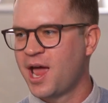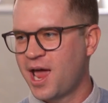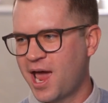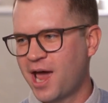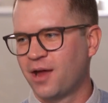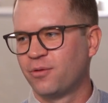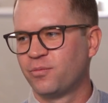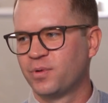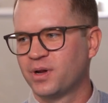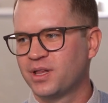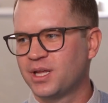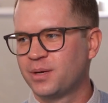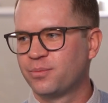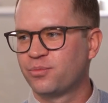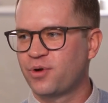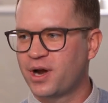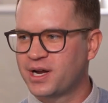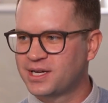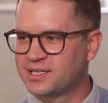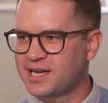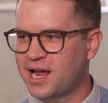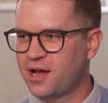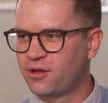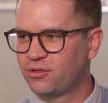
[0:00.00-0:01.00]
and really
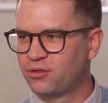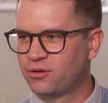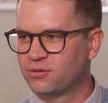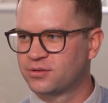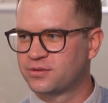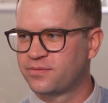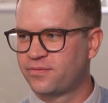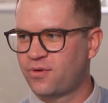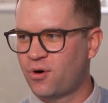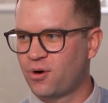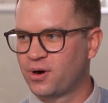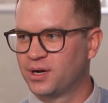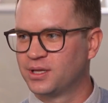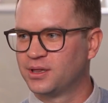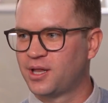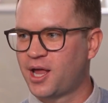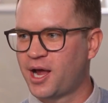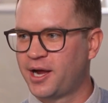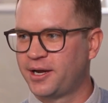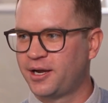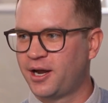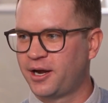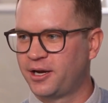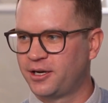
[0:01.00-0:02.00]
break down those foreign
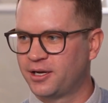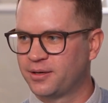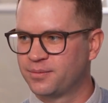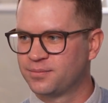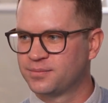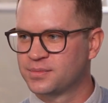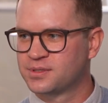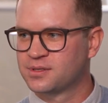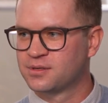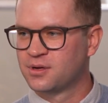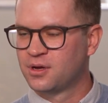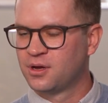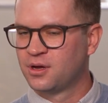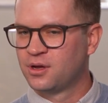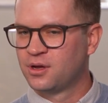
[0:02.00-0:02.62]
line items.